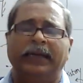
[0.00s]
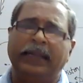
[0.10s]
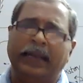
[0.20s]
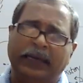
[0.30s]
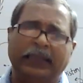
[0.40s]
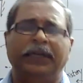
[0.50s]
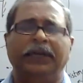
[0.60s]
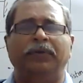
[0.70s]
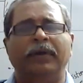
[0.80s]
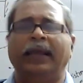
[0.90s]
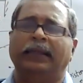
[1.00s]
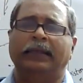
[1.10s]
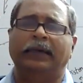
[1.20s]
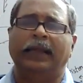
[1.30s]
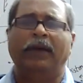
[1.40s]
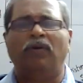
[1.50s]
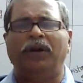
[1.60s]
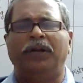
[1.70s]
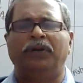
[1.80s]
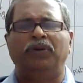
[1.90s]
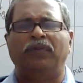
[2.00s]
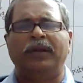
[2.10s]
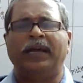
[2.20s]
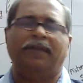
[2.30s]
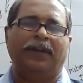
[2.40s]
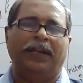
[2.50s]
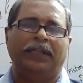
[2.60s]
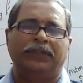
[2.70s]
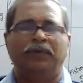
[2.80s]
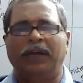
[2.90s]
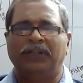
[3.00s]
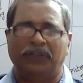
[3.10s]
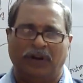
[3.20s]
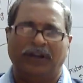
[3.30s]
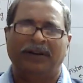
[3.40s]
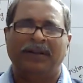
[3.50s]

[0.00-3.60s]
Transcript: 8:30, 8:30 to 9:30. According to your convenience, you can join.